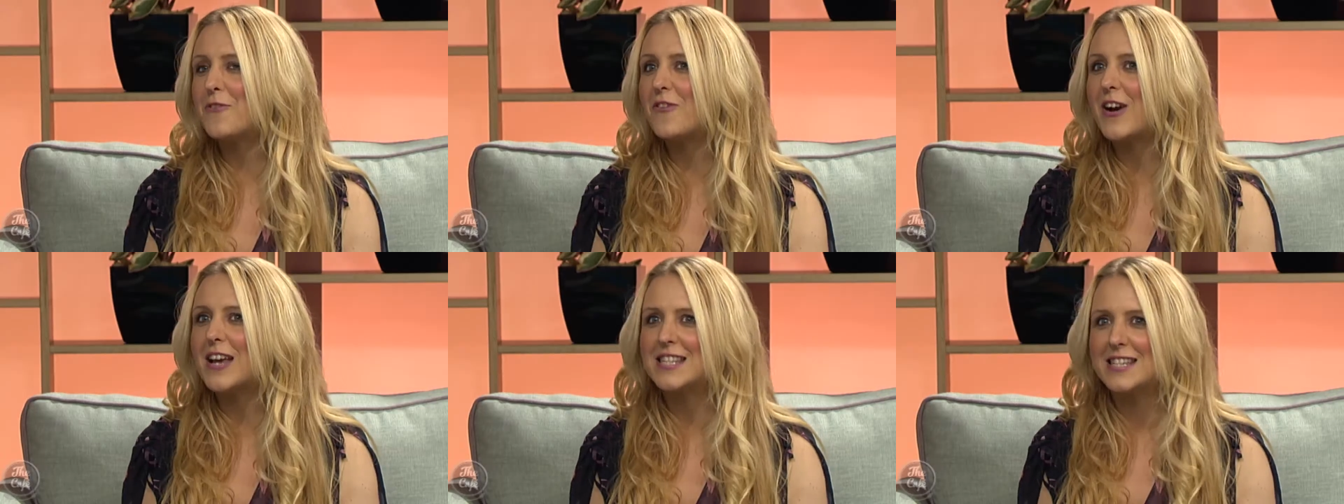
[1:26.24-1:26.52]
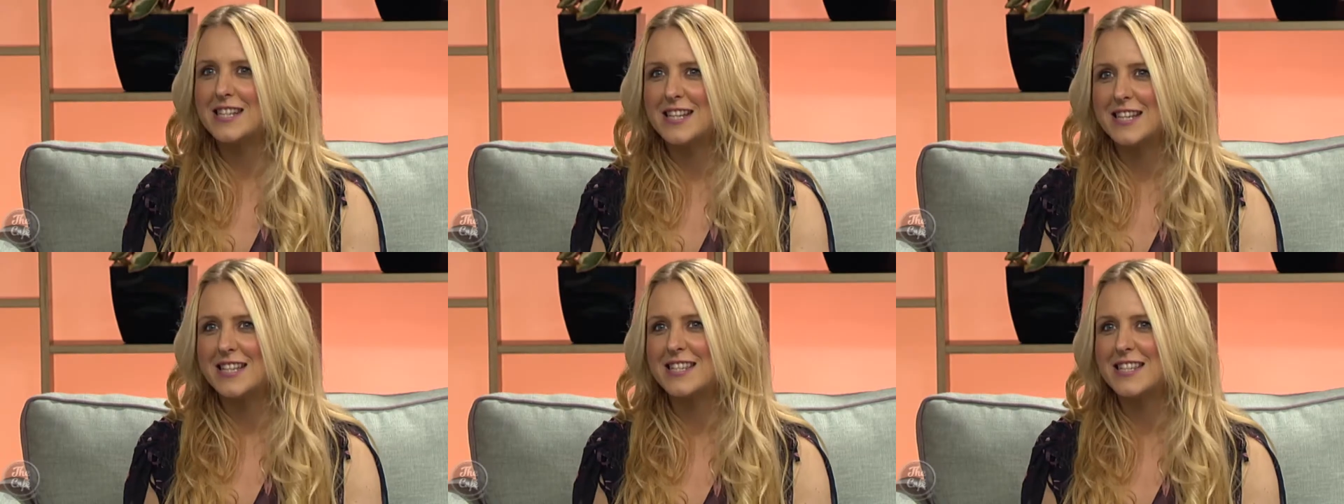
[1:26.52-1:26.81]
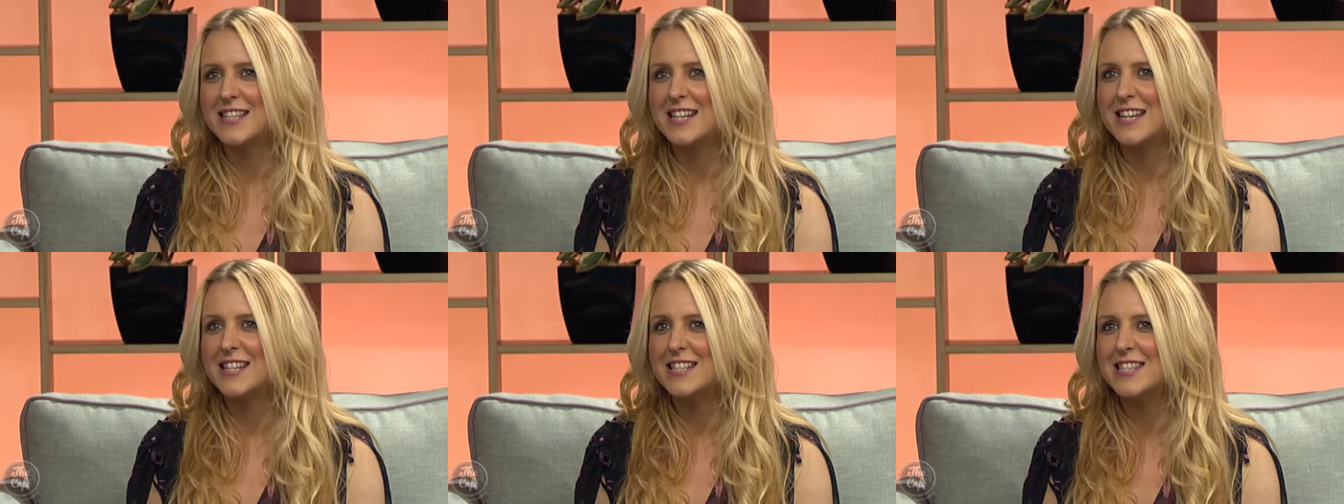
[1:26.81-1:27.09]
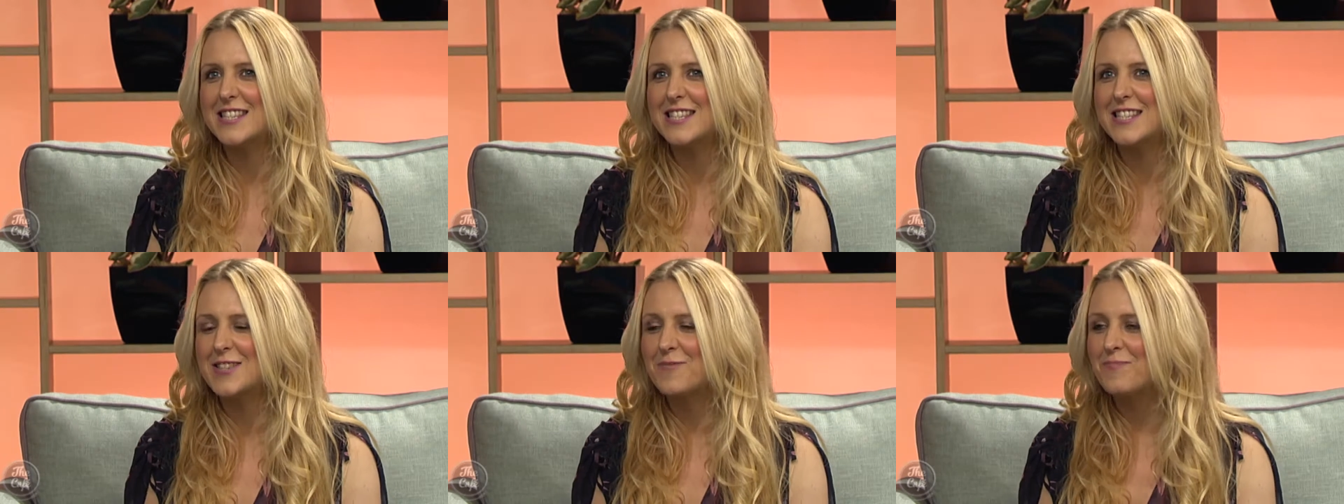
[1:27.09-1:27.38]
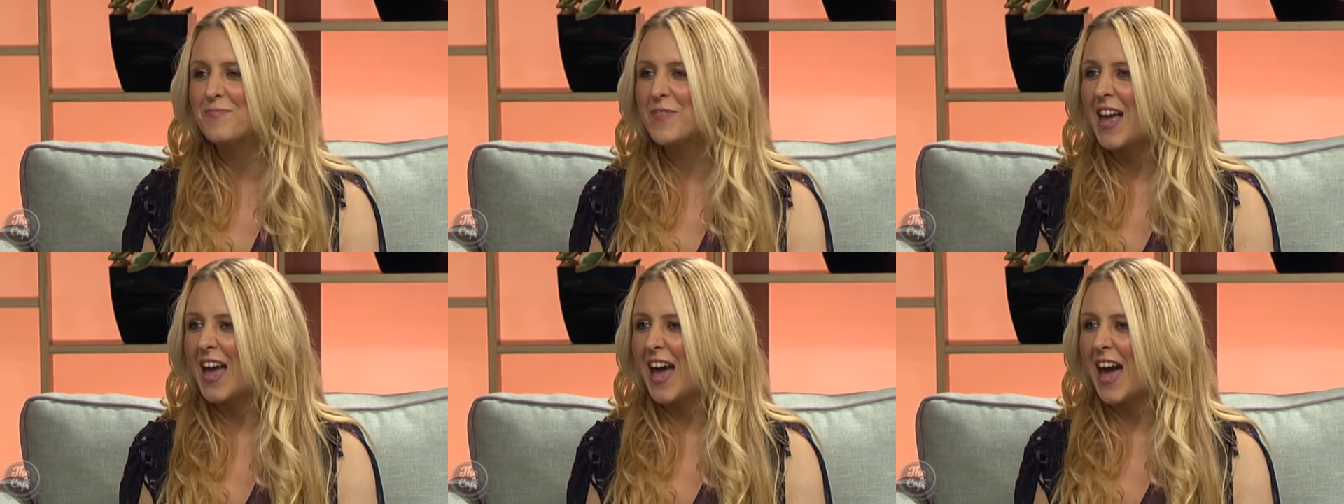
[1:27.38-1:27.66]
restlessness,
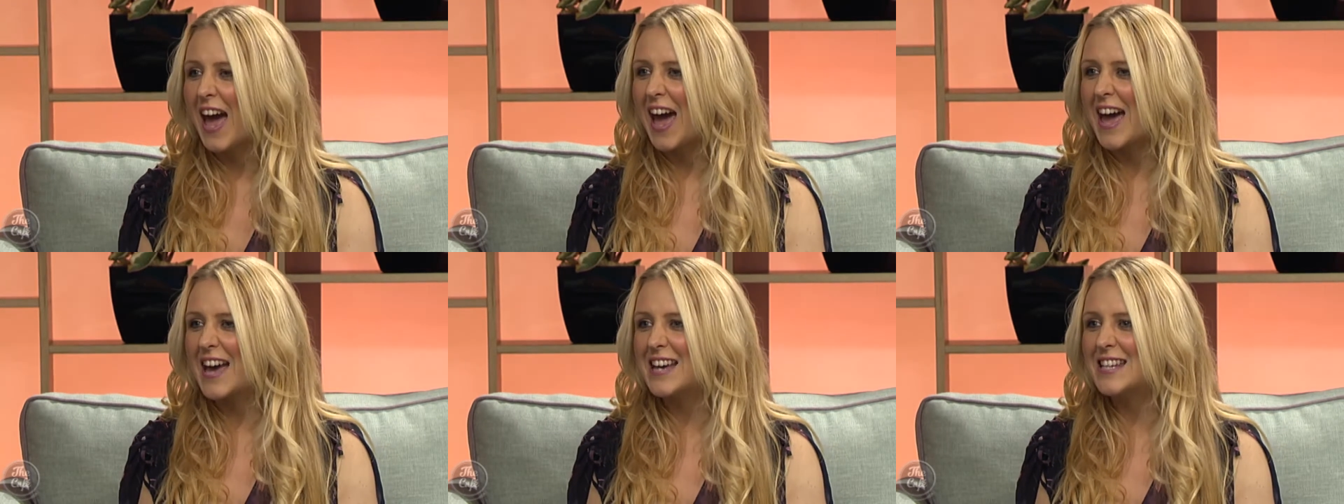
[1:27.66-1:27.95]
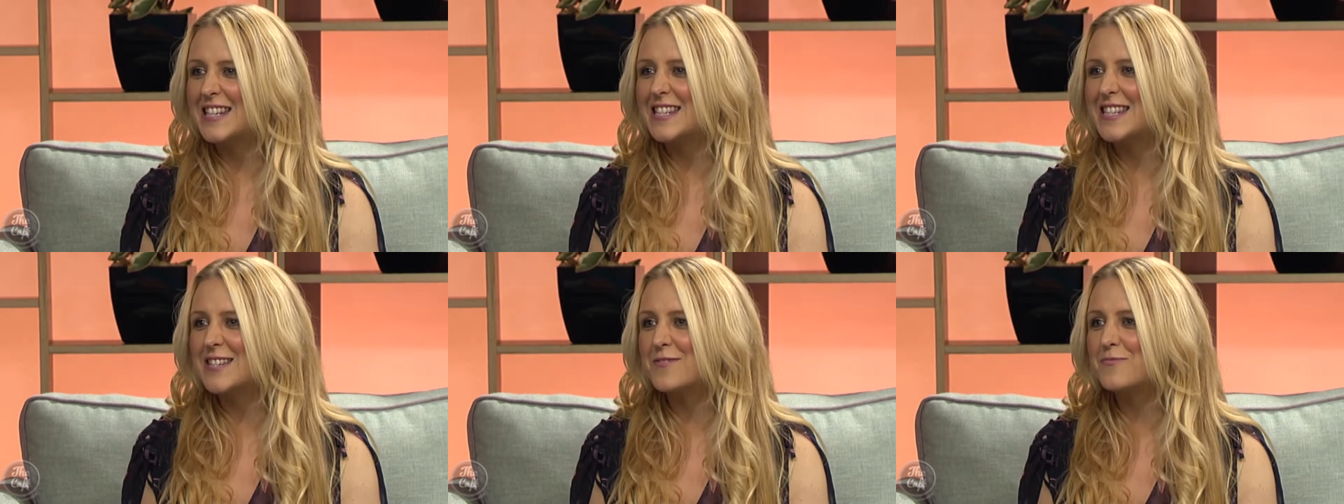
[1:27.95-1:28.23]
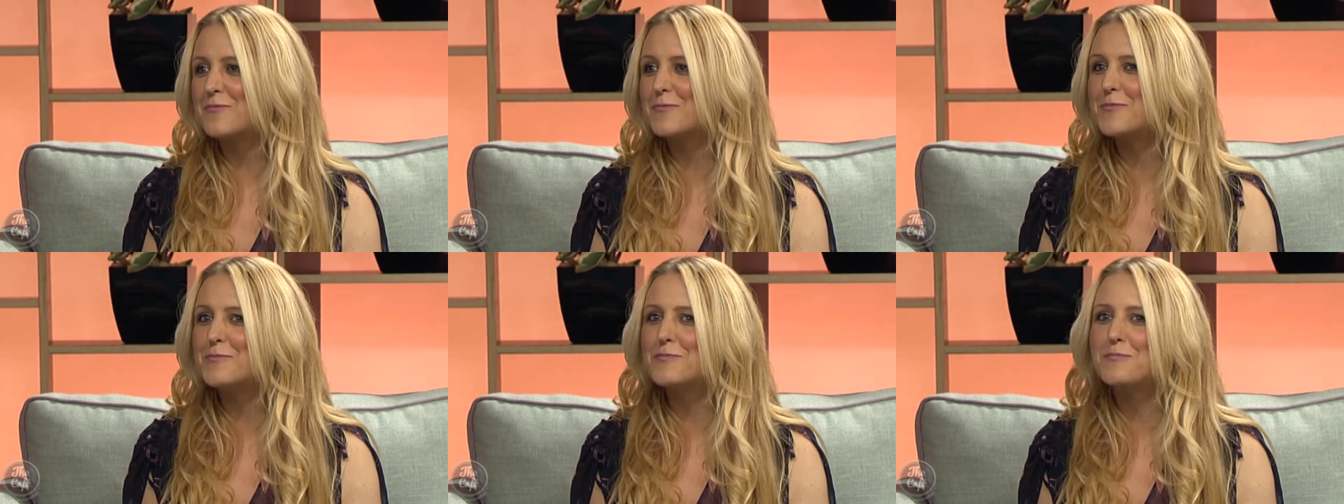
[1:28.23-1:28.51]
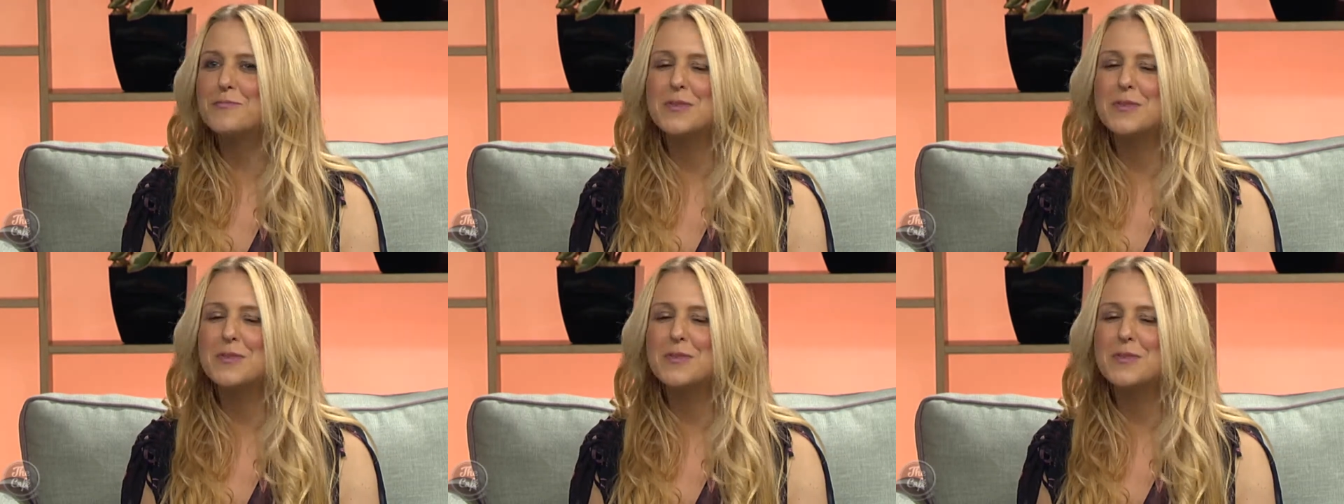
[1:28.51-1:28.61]
and